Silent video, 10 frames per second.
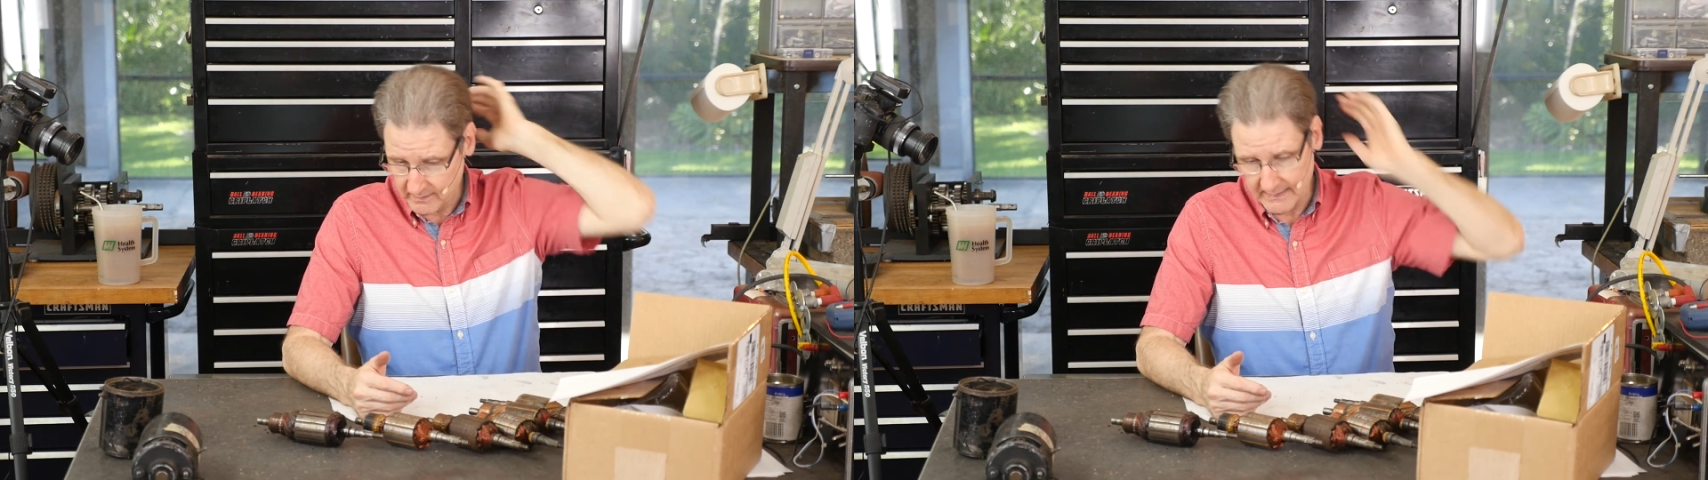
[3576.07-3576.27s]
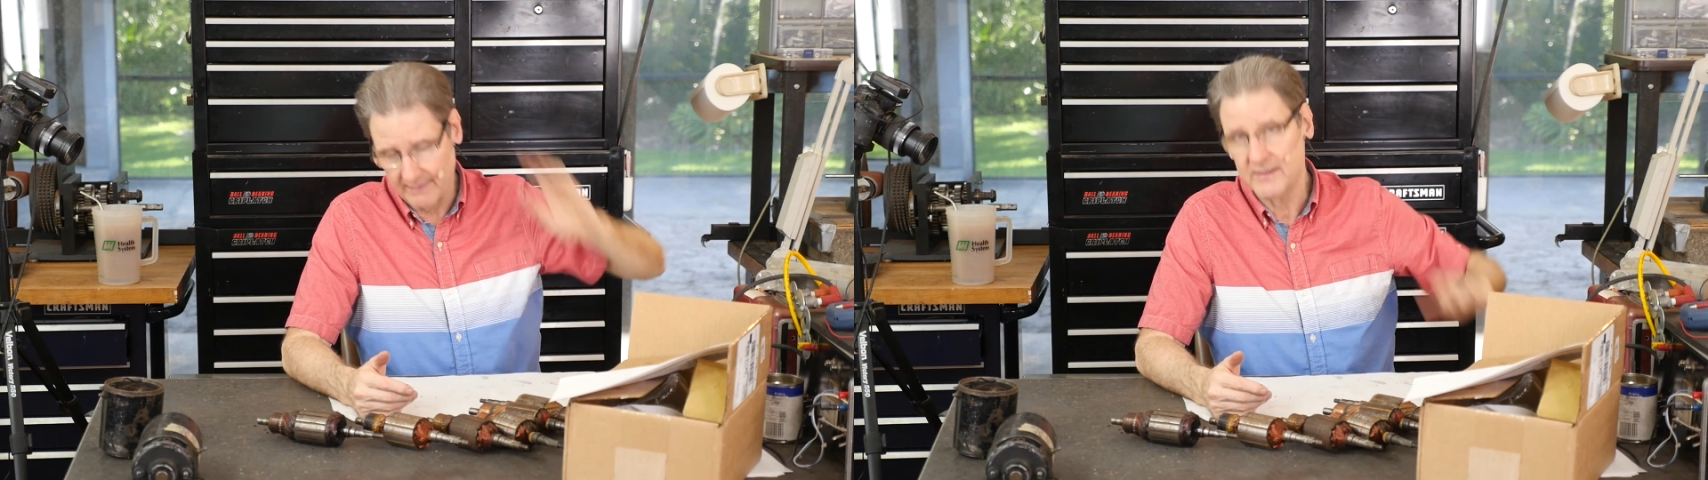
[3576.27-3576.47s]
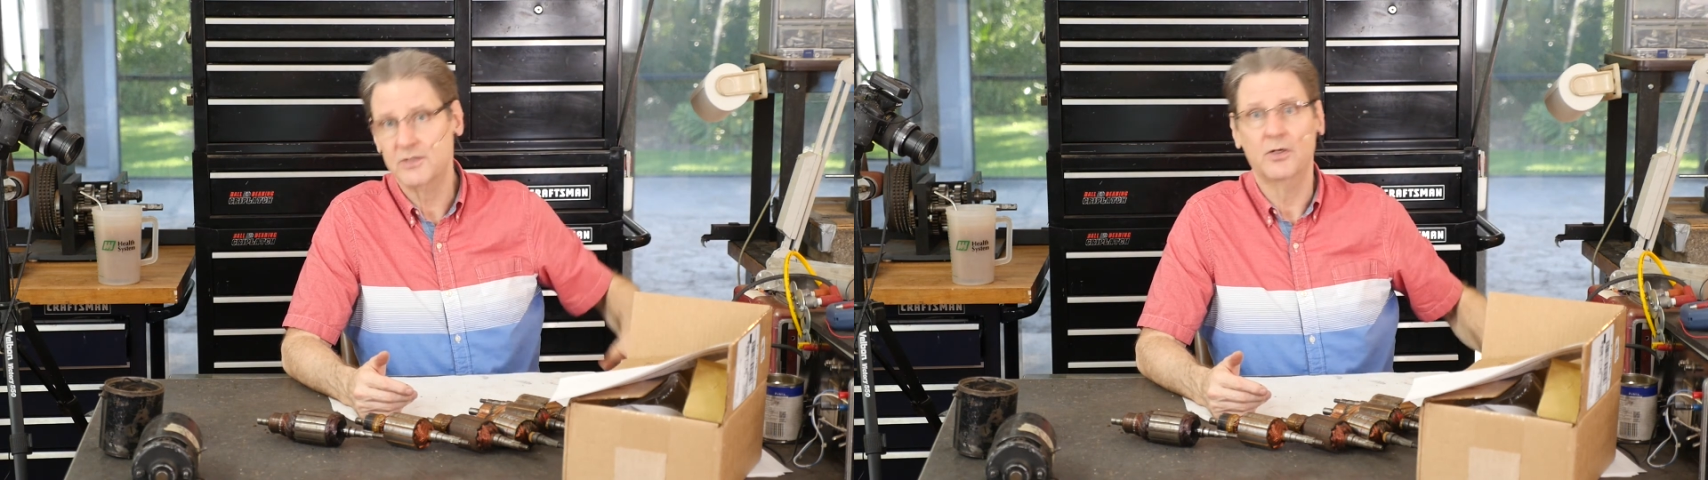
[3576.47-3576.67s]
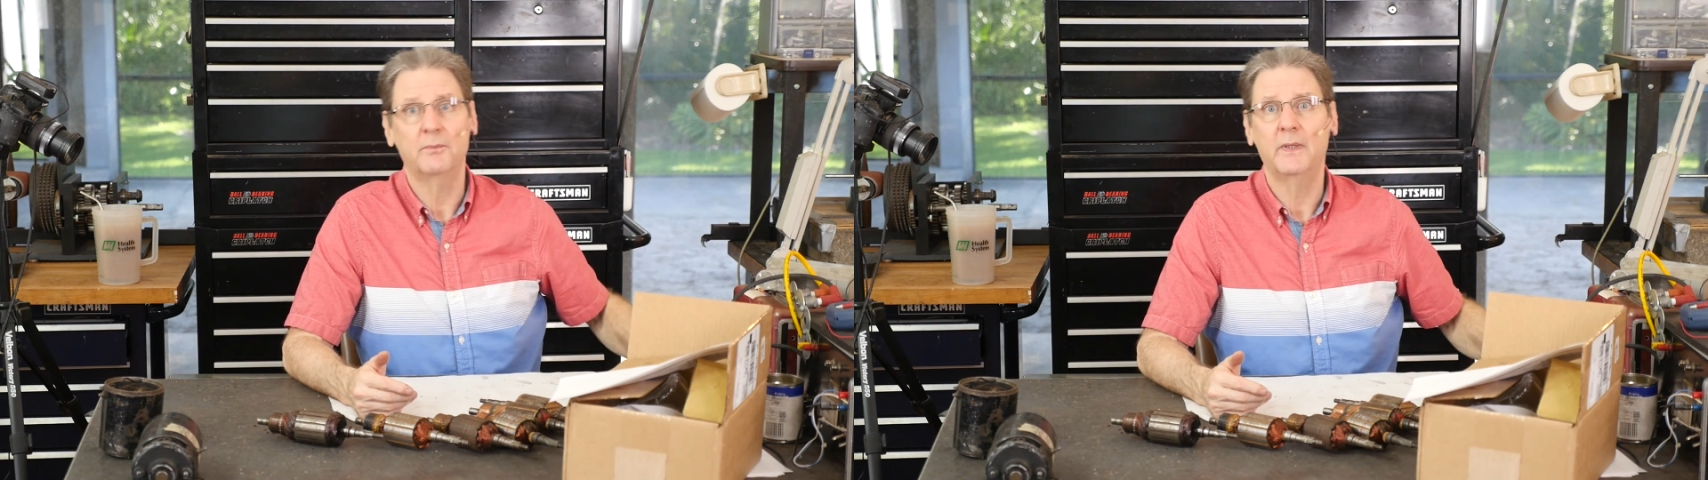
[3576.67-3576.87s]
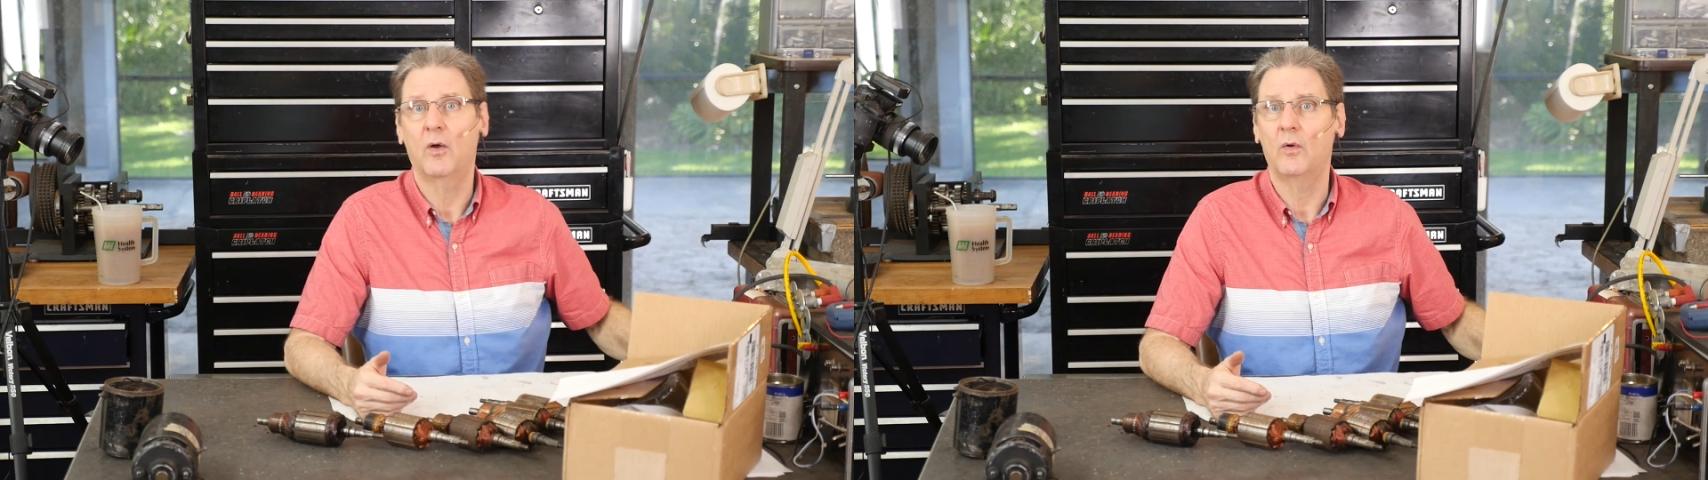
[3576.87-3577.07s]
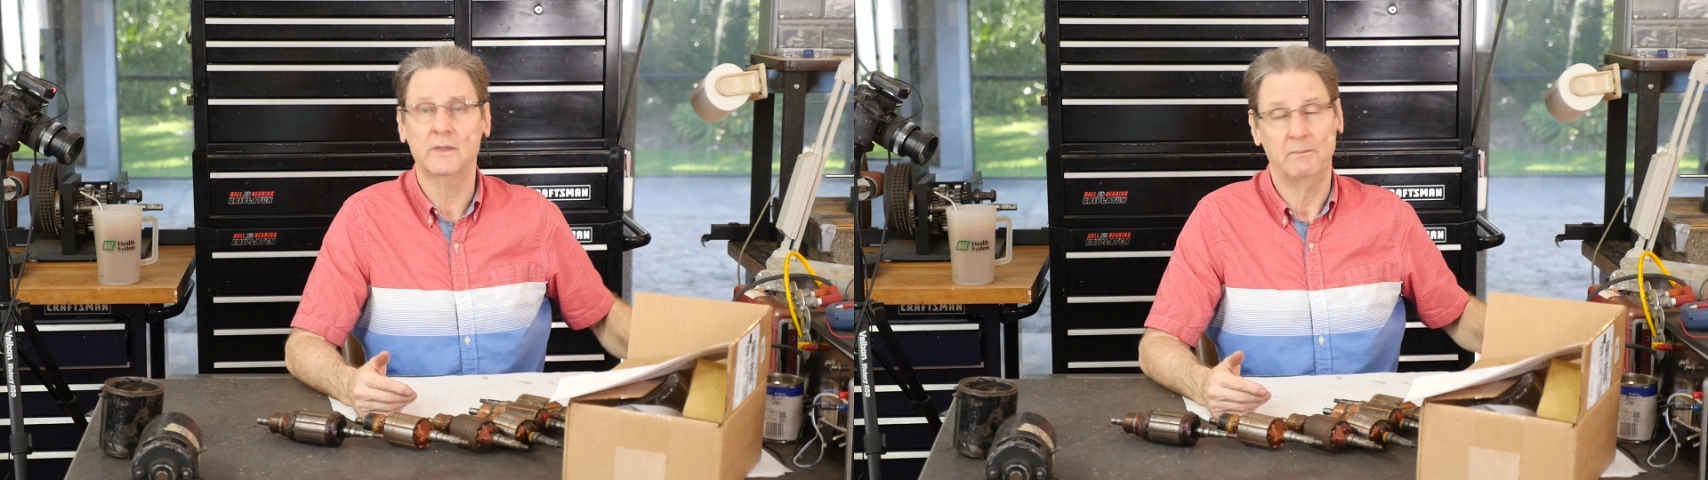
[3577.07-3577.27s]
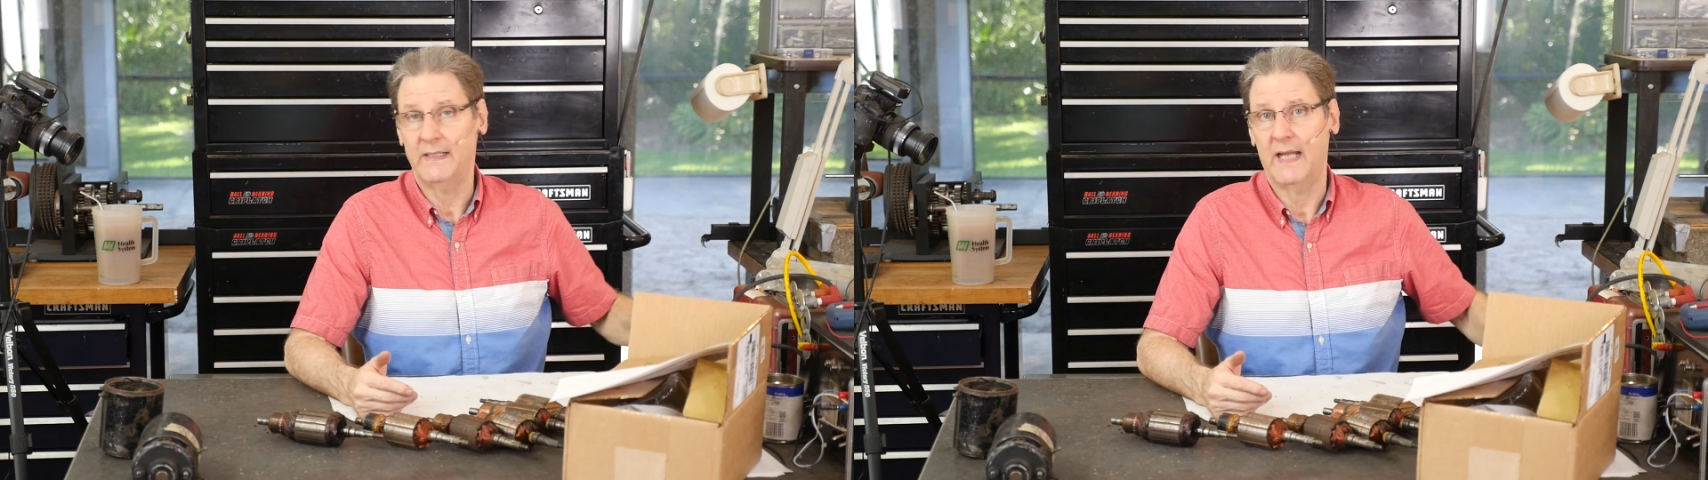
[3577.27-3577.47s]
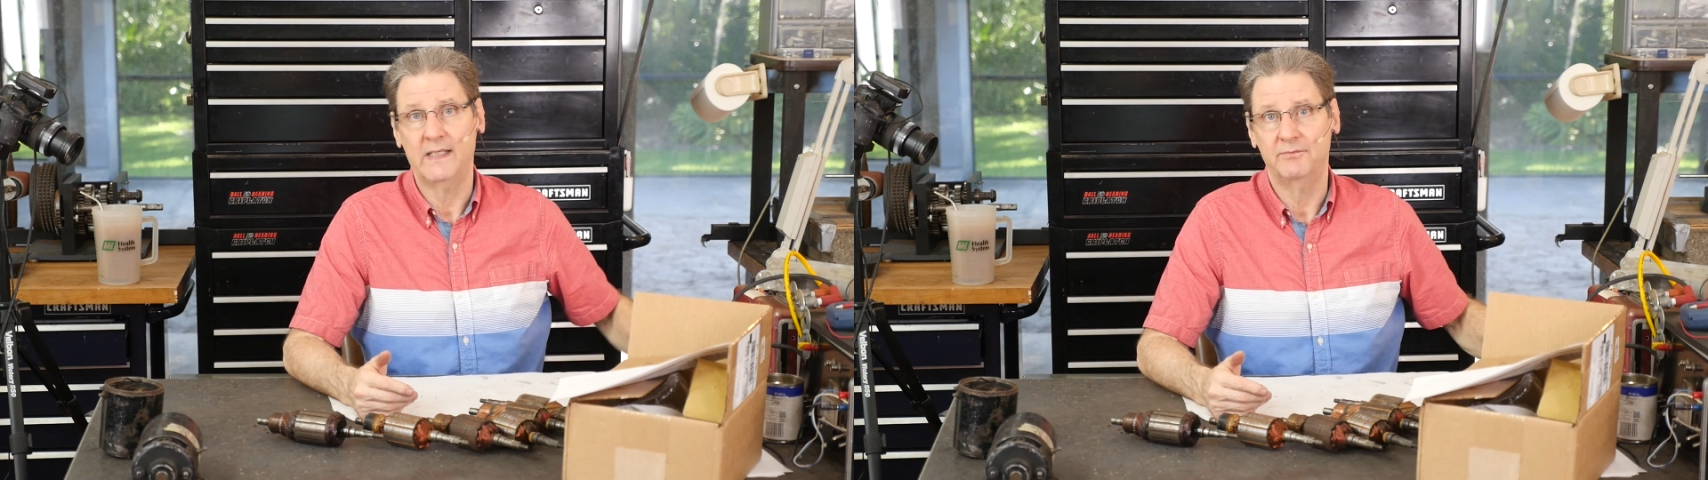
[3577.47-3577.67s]
Now, this could have been old. It might
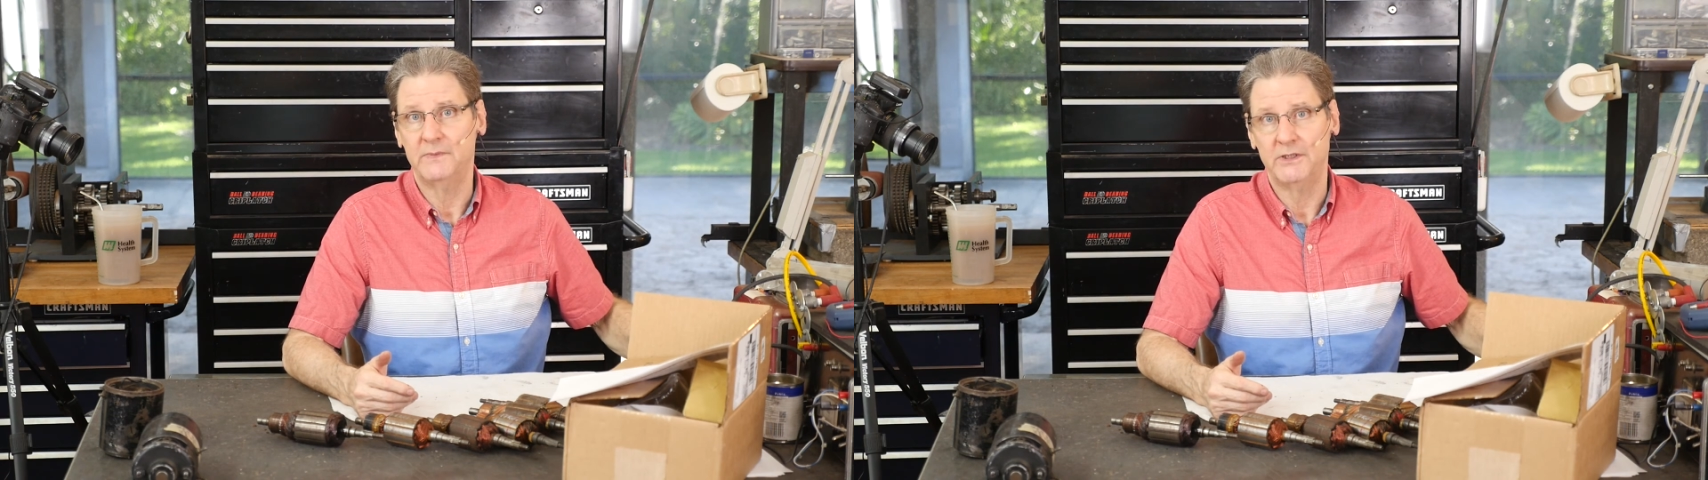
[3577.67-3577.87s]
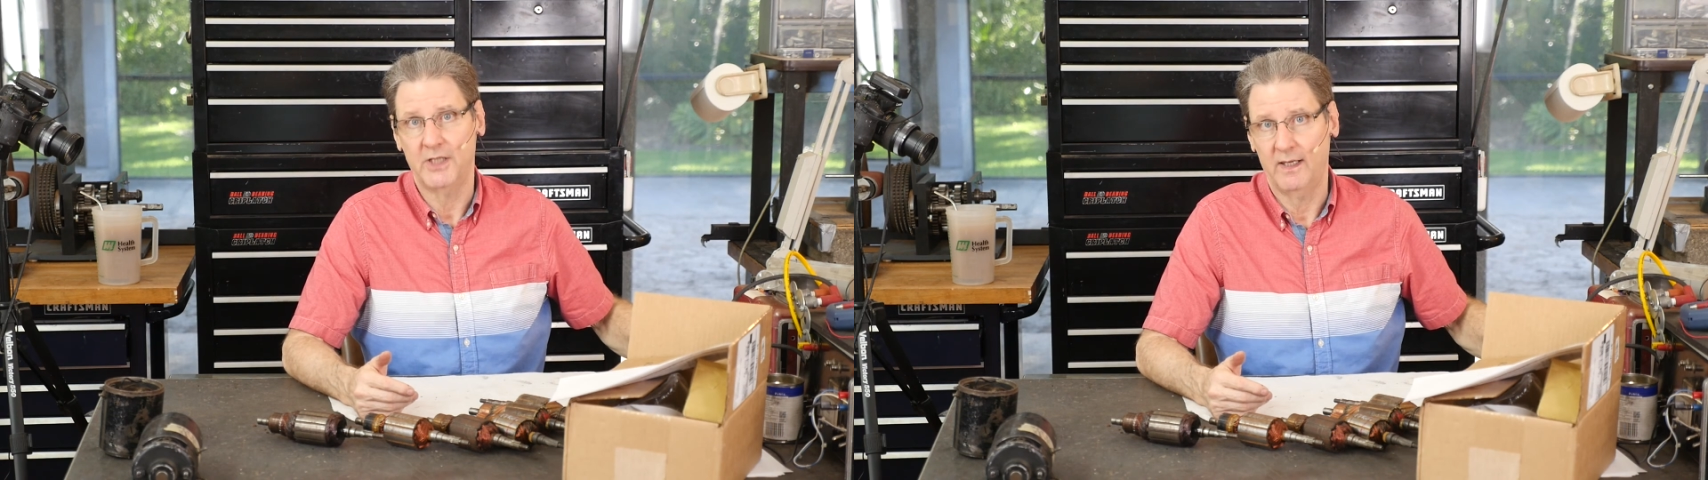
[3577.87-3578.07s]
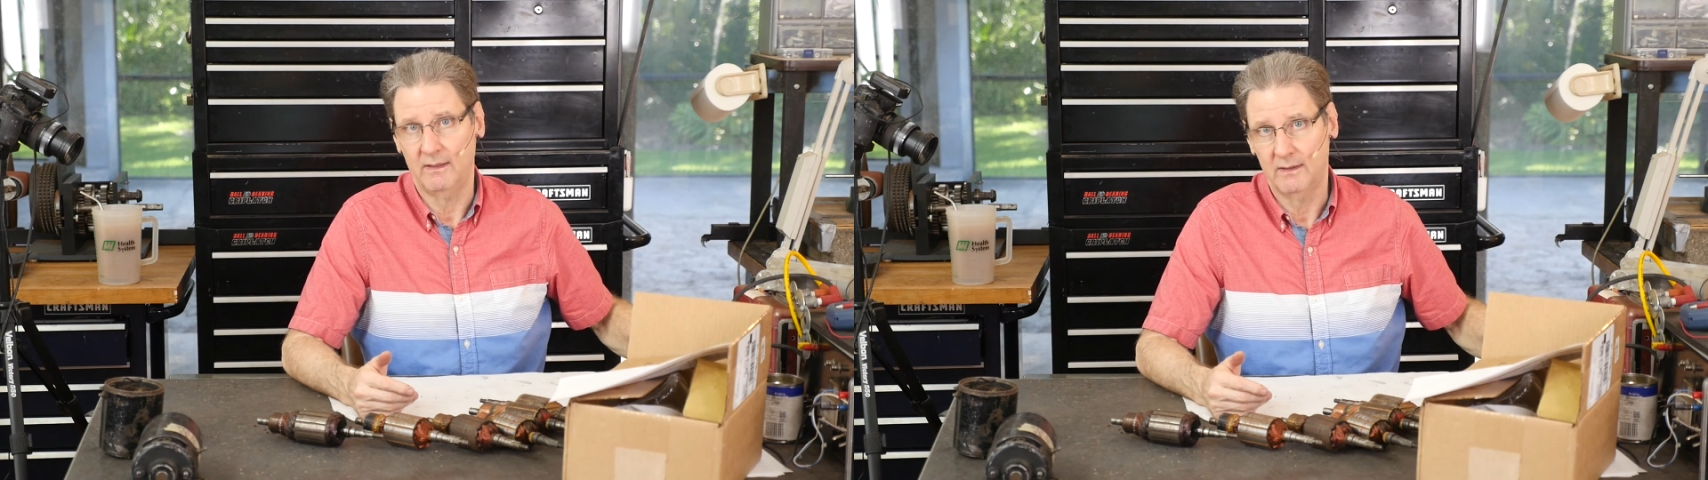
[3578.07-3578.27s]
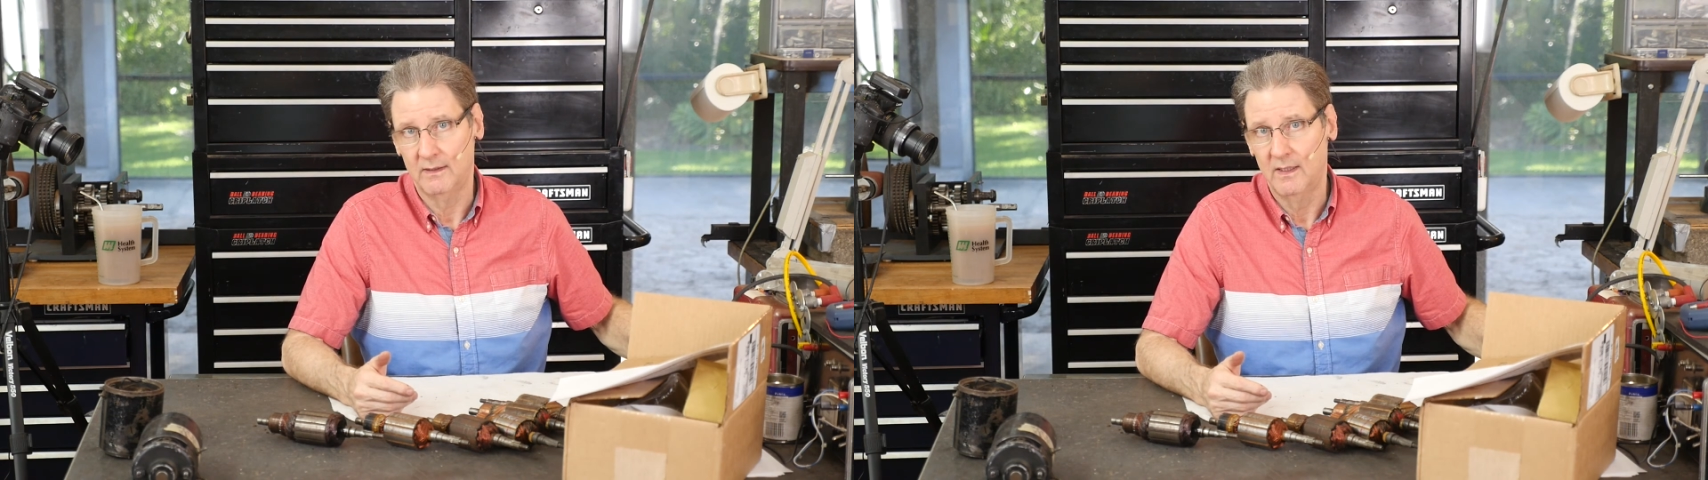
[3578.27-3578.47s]
not even be China.